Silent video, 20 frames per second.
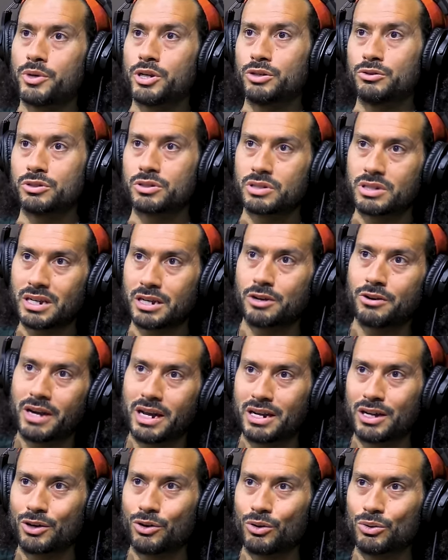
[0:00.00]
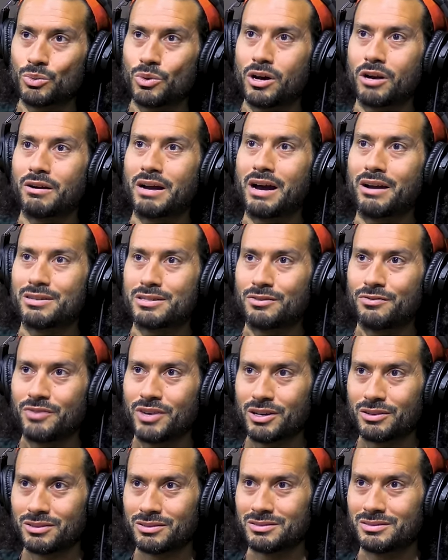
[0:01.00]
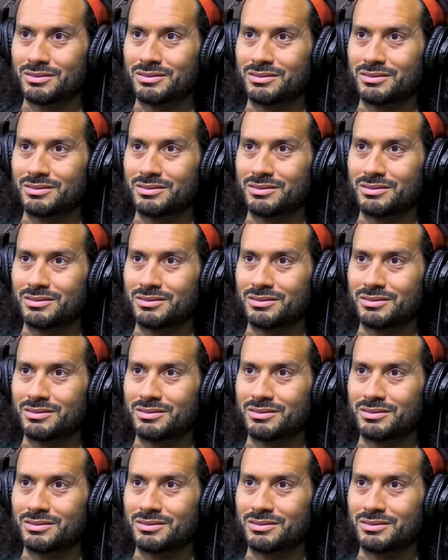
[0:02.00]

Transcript: and you stick your hand in cold water, how does it feel?